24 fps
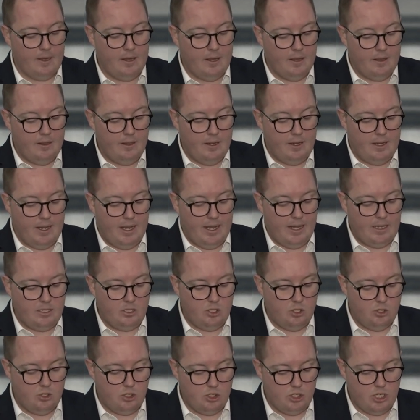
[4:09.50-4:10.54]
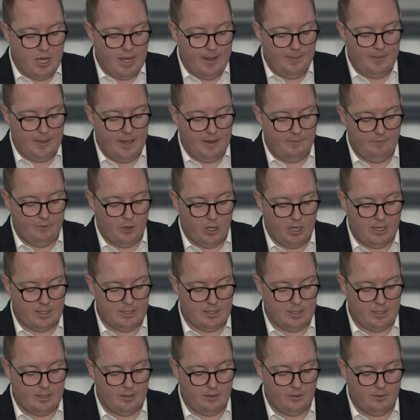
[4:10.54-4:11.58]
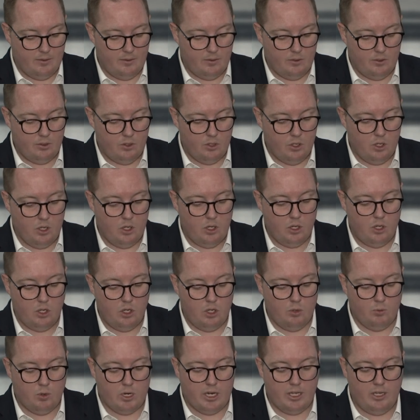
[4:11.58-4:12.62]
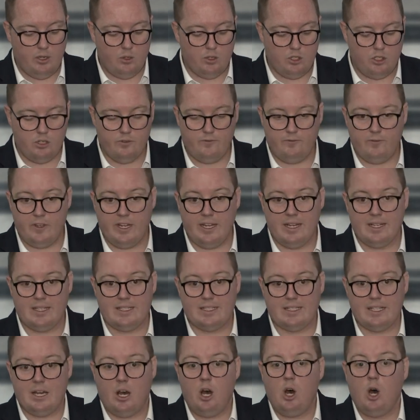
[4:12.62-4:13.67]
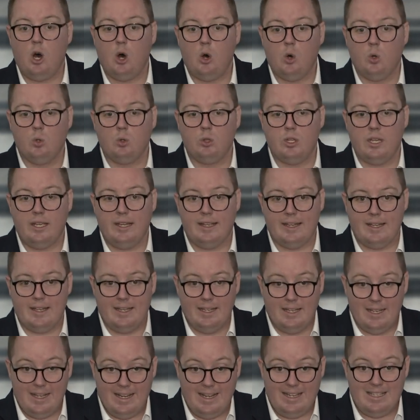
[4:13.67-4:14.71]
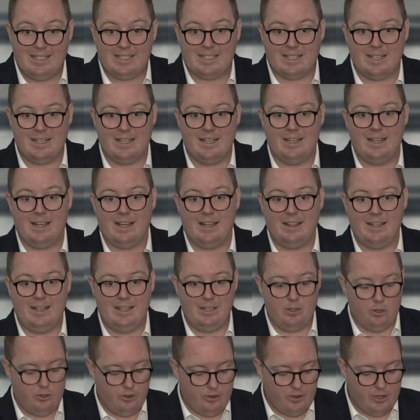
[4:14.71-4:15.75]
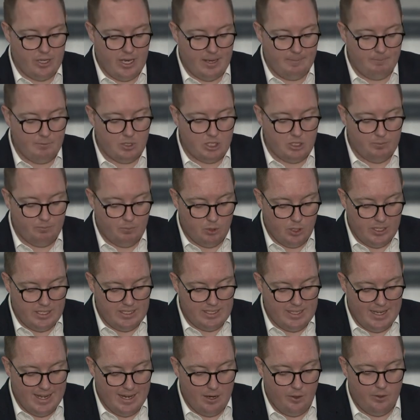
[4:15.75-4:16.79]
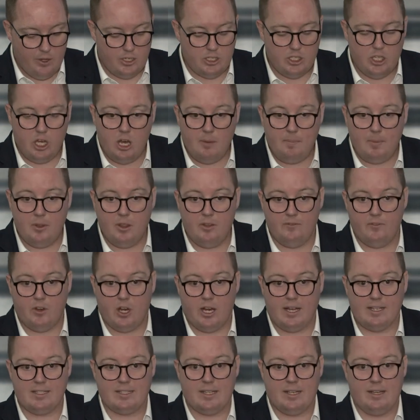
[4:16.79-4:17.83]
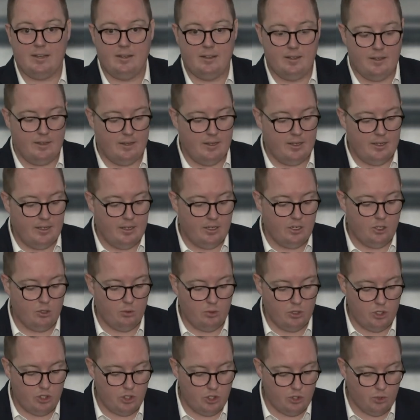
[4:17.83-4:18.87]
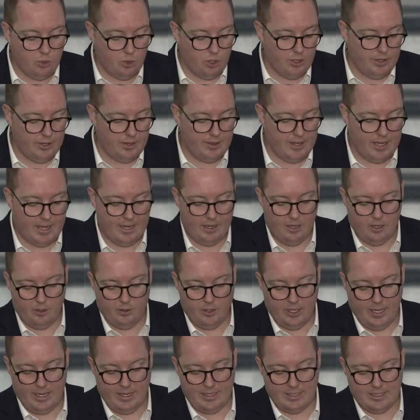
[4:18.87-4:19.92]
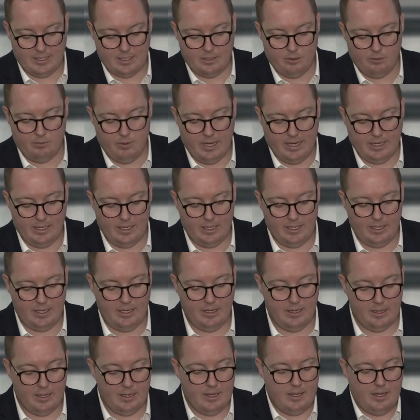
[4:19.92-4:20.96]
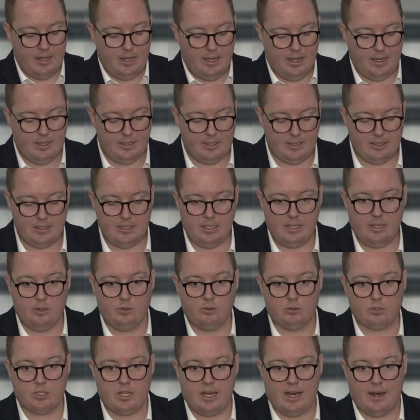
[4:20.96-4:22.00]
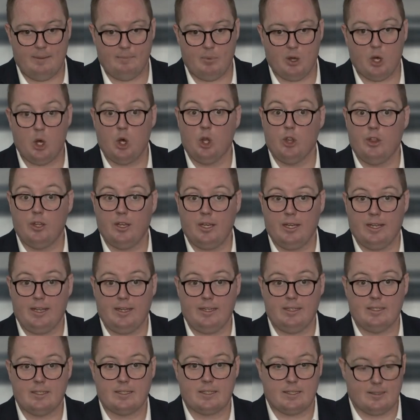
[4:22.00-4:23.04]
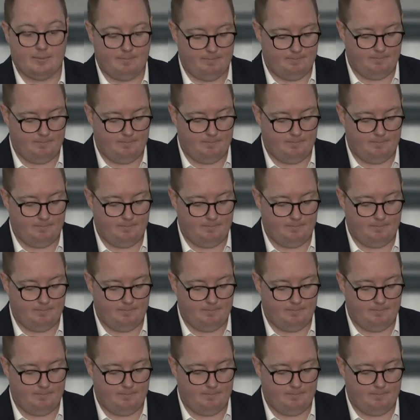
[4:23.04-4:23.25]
Then as you shut that visor, you want to use your fingers to hold the lens in and then your thumbs to press down on the top of the visor to ensure that that locates correctly and seals up on the lens.